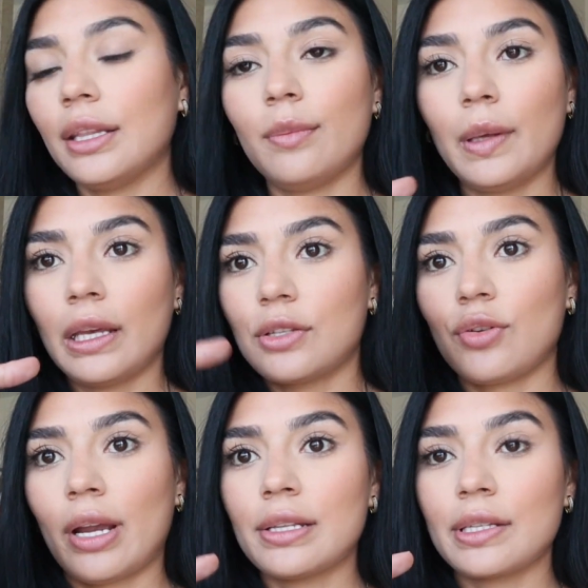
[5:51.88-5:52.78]
the big
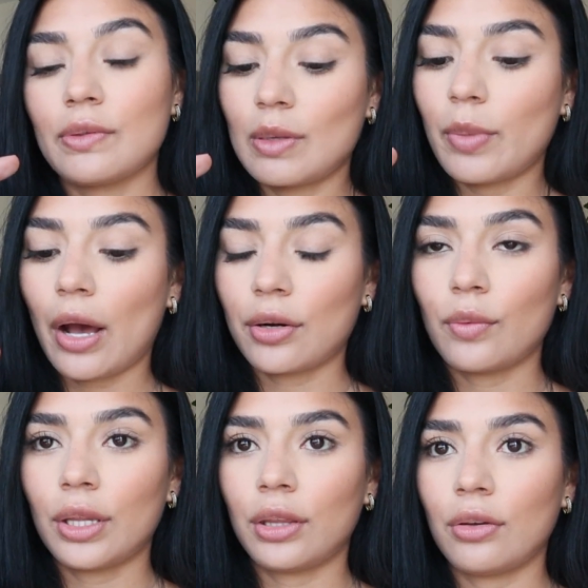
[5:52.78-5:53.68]
translucent powder
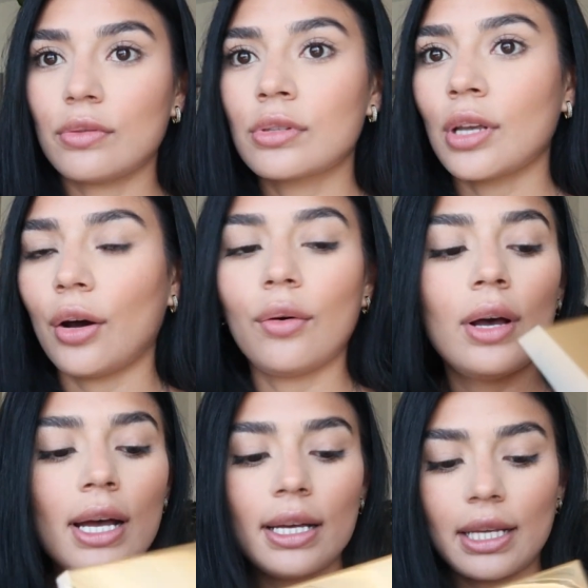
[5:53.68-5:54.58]
with you. So
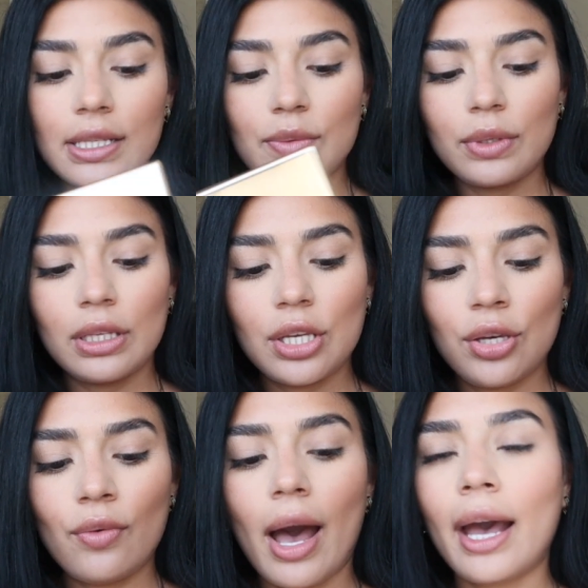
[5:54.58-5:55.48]
that's really
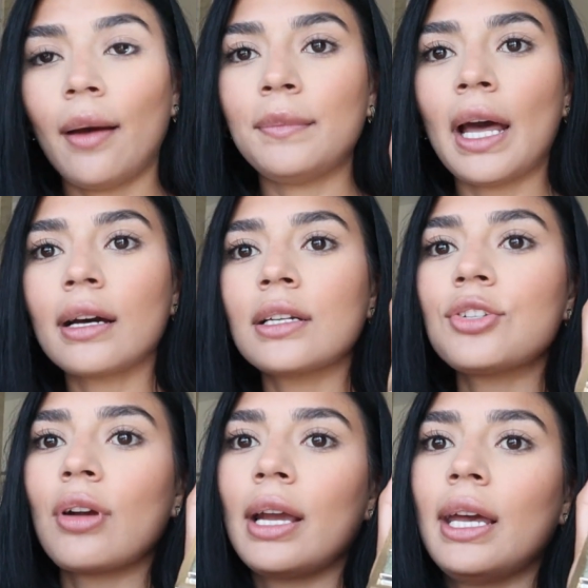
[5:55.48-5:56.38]
cute. I'm not going
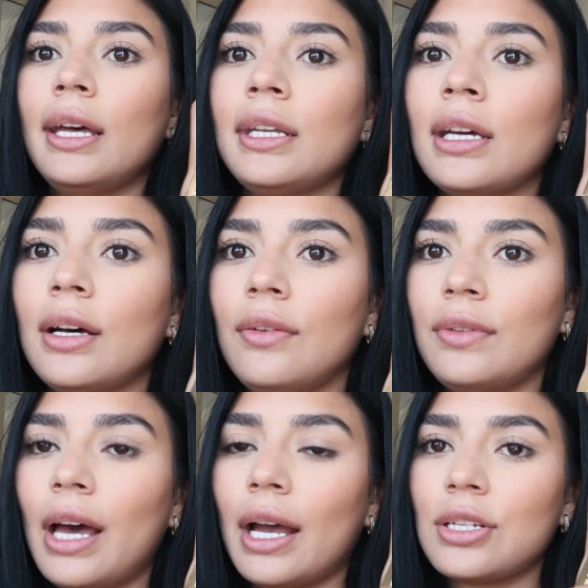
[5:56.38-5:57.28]
to try any of
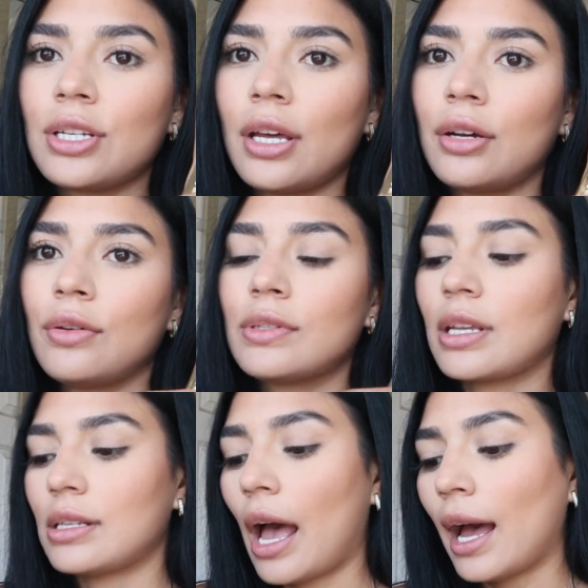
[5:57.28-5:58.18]
the eyeshadows
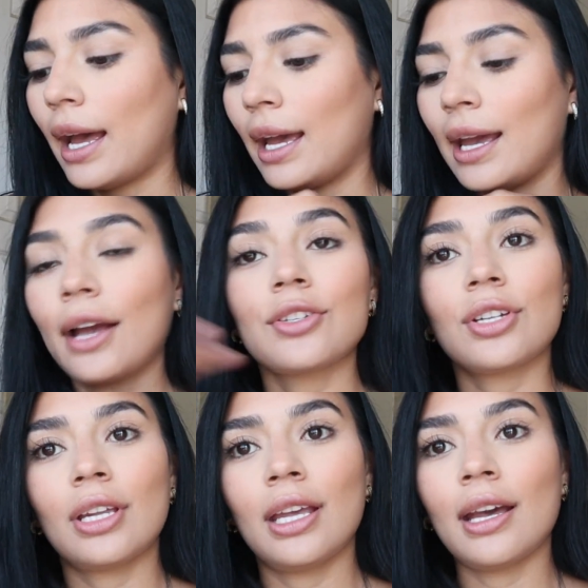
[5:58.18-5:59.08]
because I
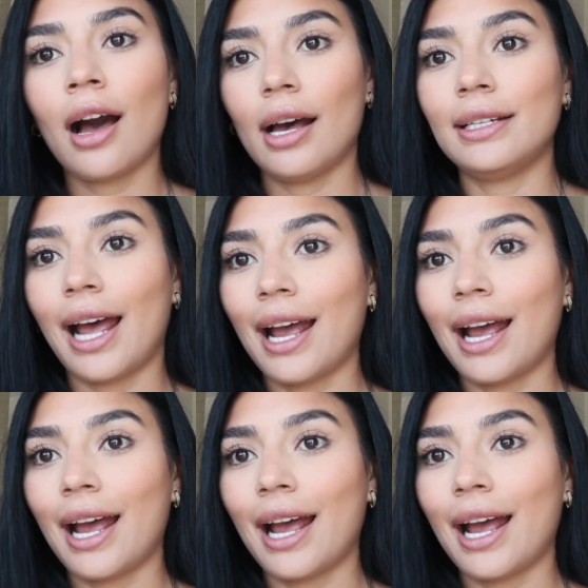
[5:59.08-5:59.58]
actually got an